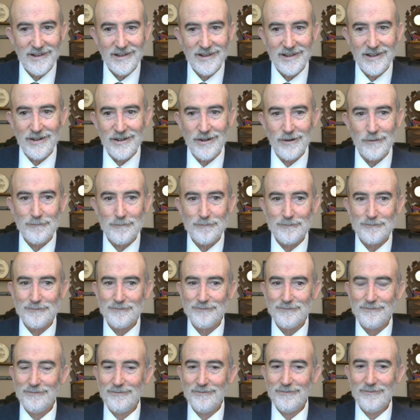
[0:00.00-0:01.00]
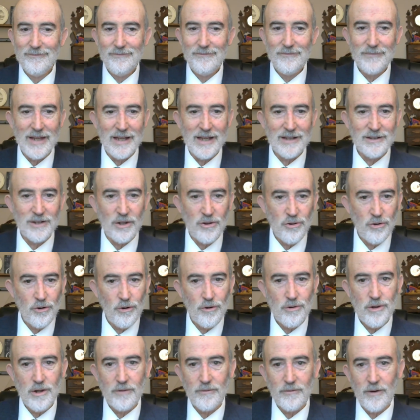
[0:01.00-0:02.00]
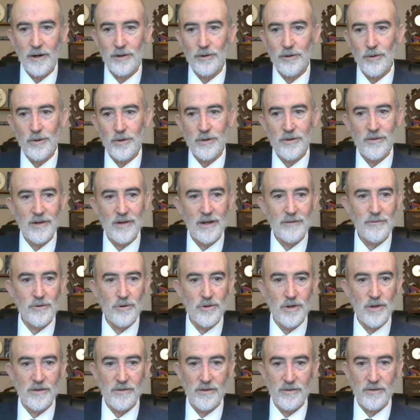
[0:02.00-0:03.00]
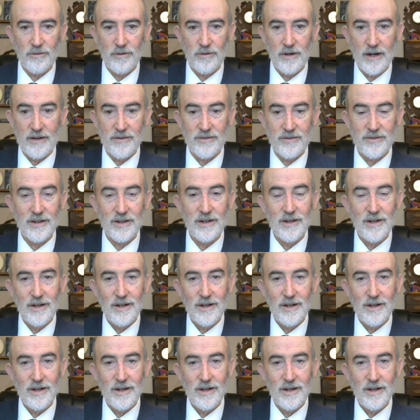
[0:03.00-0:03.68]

You know, in the church of our Lord and Savior Jesus Christ,